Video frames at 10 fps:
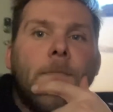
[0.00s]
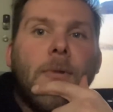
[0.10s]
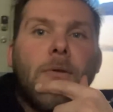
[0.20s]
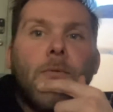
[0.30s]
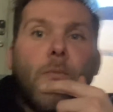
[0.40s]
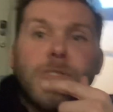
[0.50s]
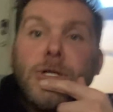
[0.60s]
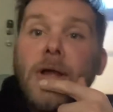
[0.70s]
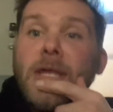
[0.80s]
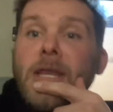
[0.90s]
But we're
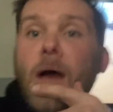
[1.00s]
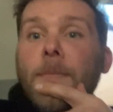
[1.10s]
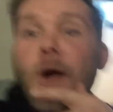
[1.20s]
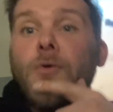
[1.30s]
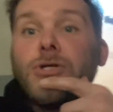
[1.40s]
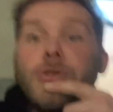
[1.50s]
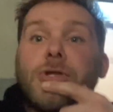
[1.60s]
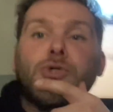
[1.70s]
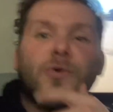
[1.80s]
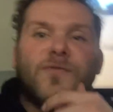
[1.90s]
talking about
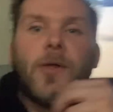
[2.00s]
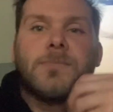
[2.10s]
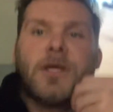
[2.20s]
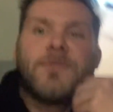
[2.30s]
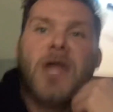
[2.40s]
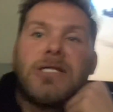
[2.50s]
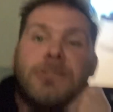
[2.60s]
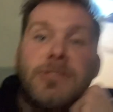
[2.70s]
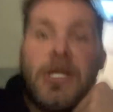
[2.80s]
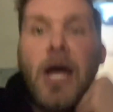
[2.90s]
the short films of the
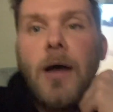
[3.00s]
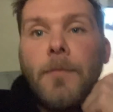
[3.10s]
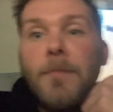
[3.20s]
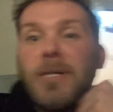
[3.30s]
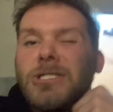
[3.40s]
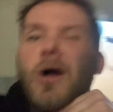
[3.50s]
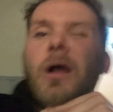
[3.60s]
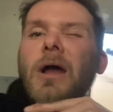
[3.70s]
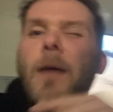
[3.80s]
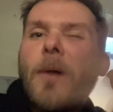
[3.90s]
Oscars. I'm going to
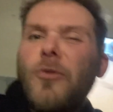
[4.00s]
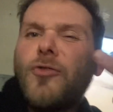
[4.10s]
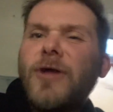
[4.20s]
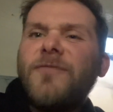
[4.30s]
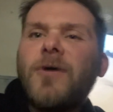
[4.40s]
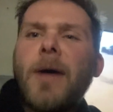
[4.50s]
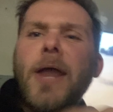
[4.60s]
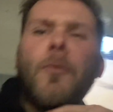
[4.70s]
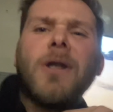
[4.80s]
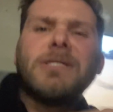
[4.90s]
talk about three of them.
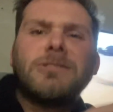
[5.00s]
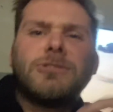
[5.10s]
I don't want,